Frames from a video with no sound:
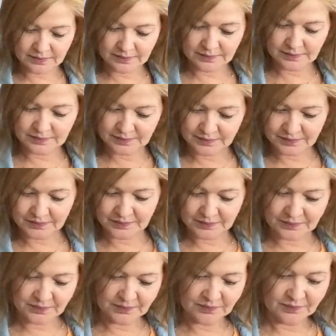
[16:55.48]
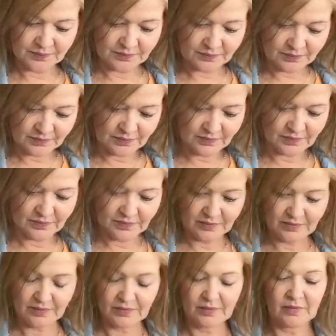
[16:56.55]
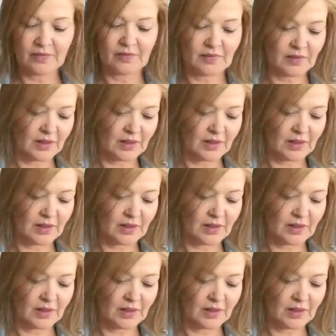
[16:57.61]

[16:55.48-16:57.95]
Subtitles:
(no one is talking)